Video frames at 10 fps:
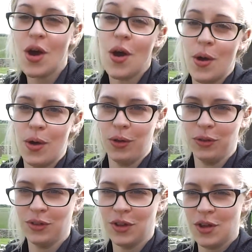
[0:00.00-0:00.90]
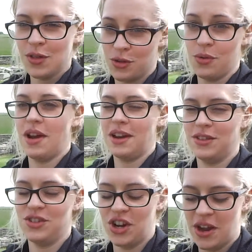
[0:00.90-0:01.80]
earls throughout
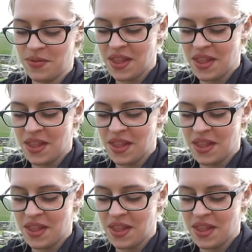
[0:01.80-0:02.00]
history,